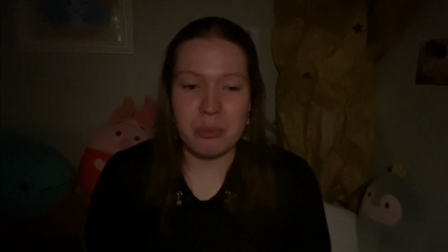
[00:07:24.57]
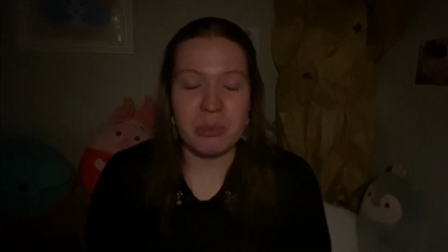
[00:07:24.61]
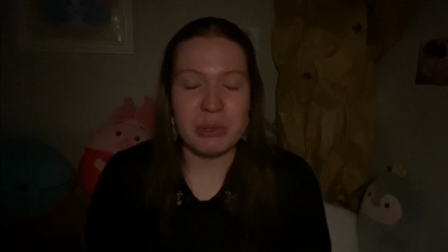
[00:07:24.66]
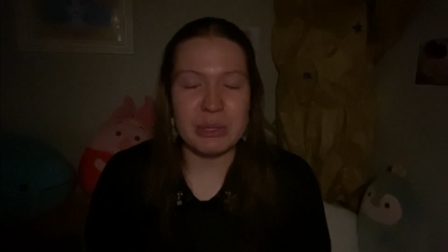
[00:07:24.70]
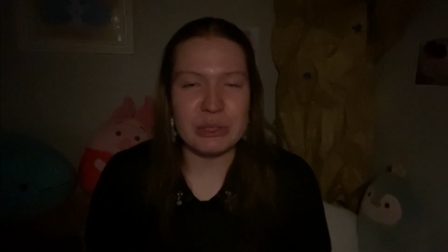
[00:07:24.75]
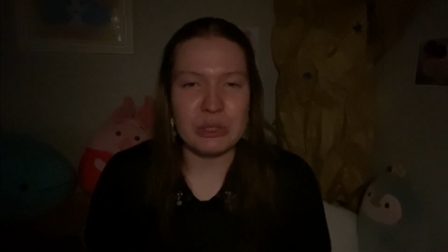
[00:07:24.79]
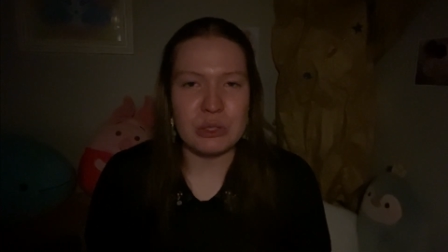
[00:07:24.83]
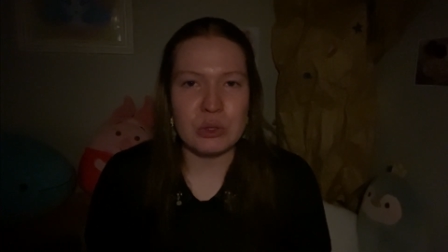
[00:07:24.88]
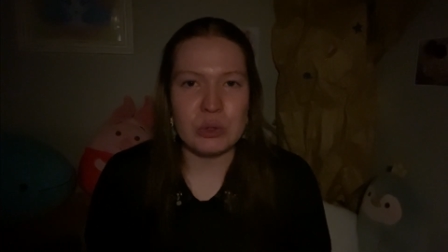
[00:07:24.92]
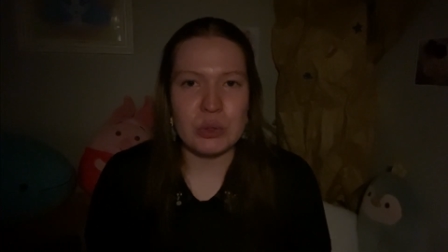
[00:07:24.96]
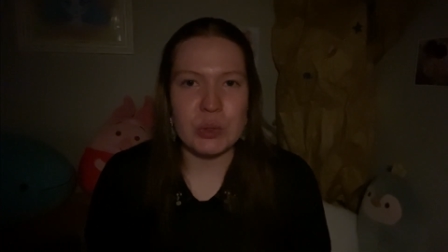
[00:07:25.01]

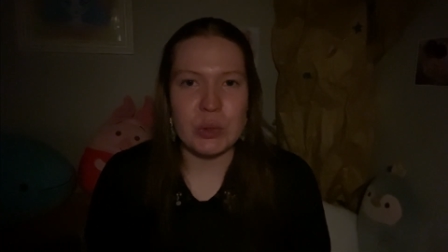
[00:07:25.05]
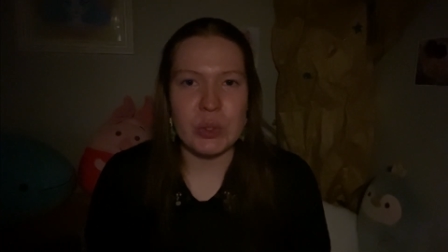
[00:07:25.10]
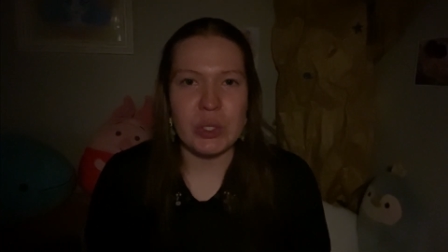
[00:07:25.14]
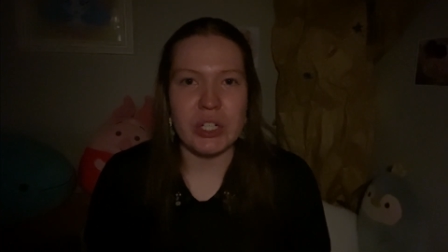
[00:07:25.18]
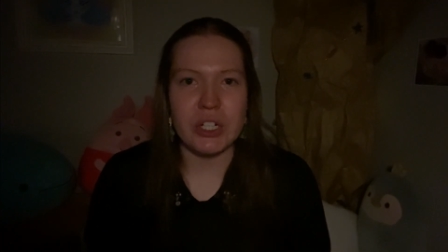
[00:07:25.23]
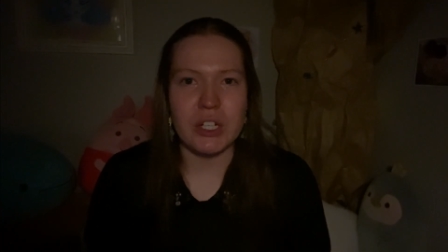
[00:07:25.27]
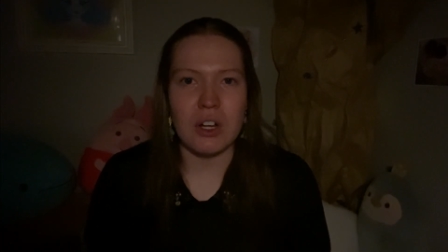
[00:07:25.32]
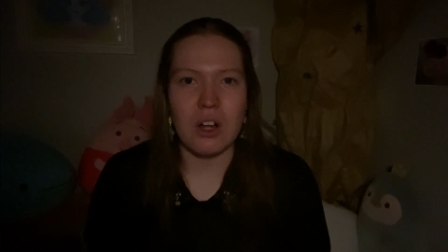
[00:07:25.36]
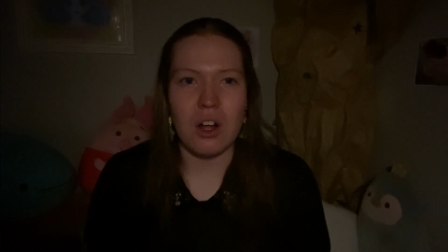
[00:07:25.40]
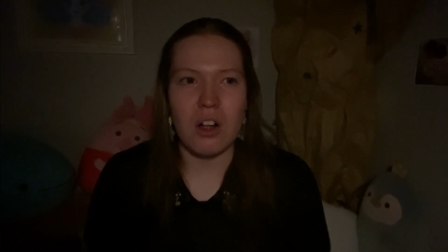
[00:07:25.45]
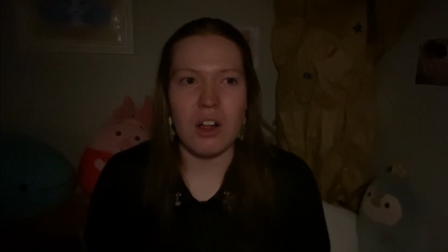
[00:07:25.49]

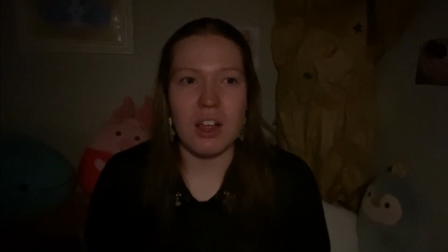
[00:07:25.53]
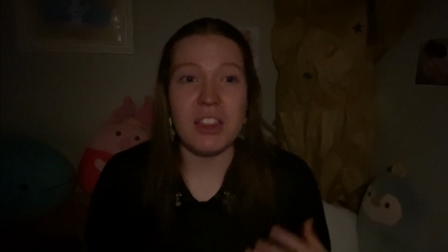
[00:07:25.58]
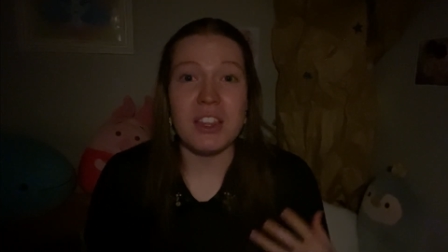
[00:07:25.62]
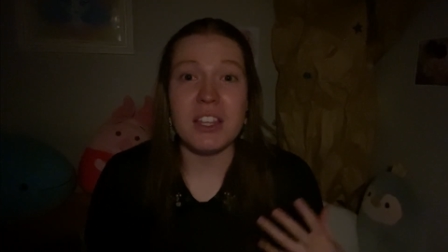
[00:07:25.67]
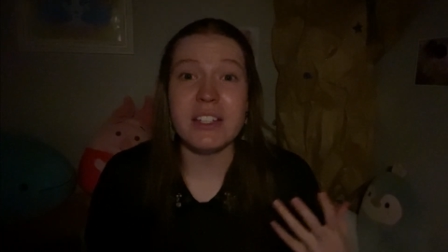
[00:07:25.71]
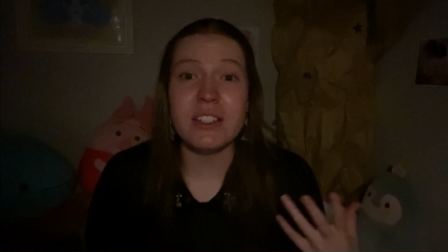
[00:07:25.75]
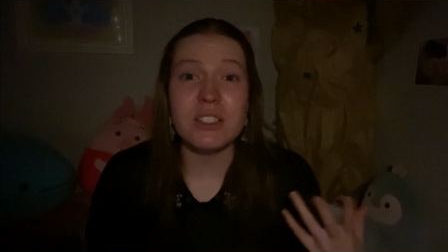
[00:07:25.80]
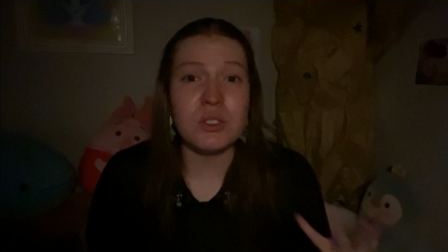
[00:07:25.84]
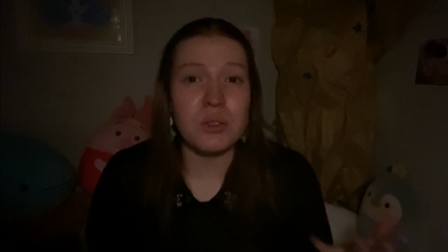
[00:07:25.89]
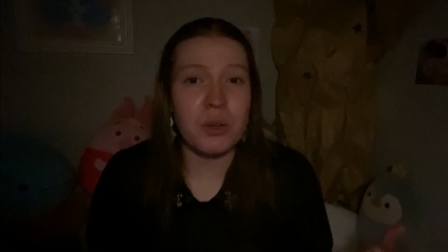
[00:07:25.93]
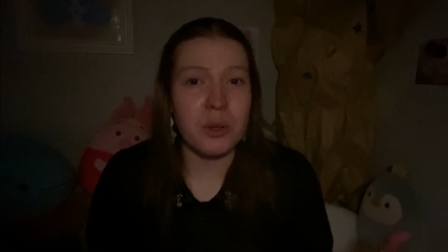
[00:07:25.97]
bookstore called, I
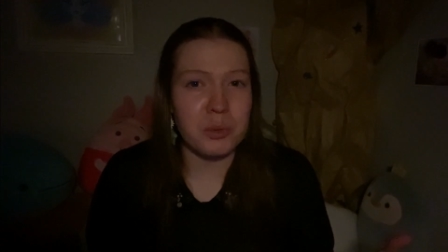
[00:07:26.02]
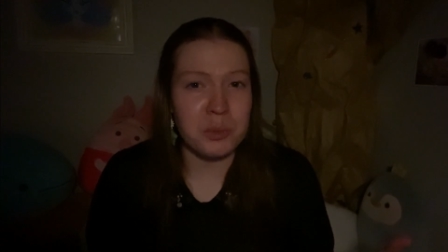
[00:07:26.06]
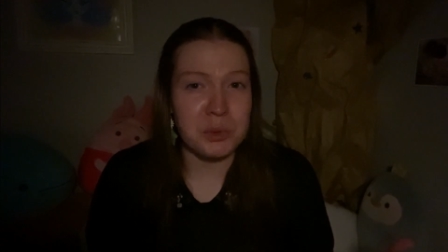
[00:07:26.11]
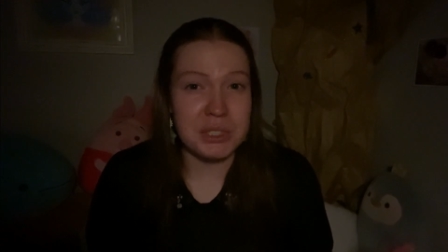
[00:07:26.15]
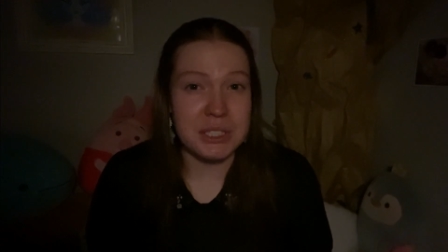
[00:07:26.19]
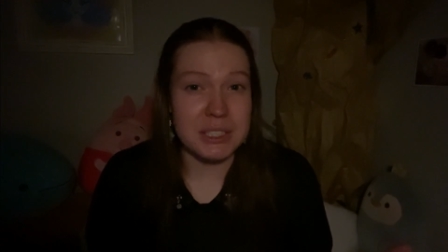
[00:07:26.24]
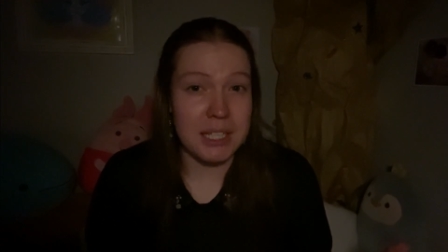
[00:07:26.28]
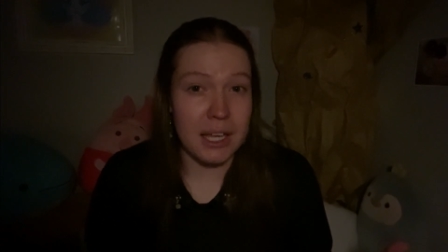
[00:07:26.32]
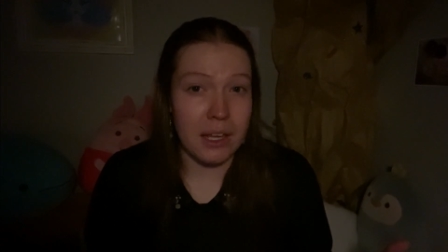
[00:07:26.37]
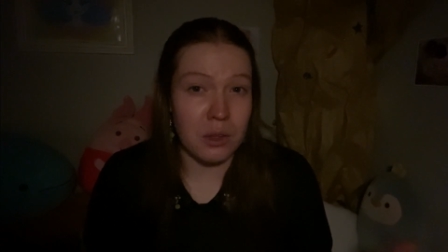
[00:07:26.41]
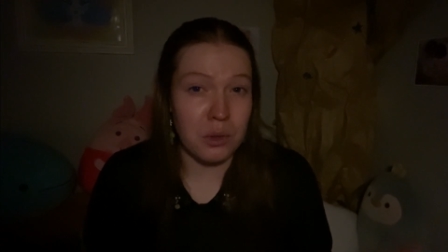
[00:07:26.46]
think it's called
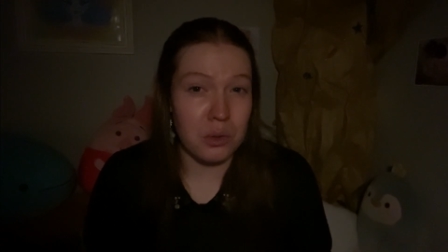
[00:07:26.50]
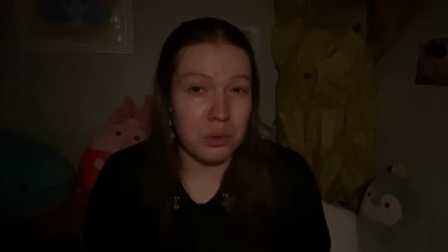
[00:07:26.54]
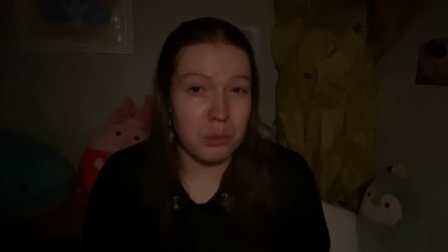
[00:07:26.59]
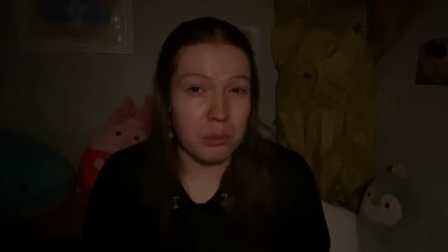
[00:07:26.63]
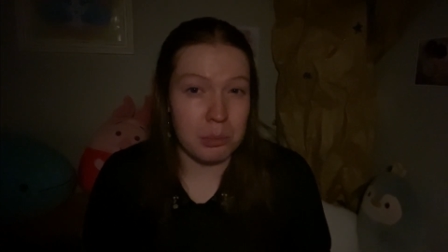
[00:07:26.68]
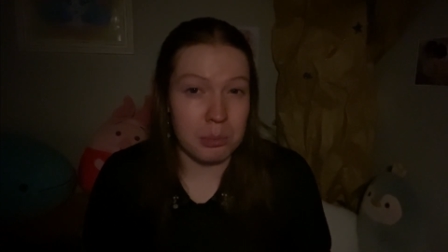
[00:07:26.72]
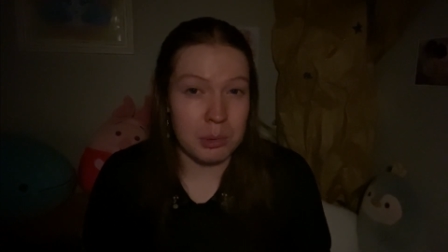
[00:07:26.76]
Recycled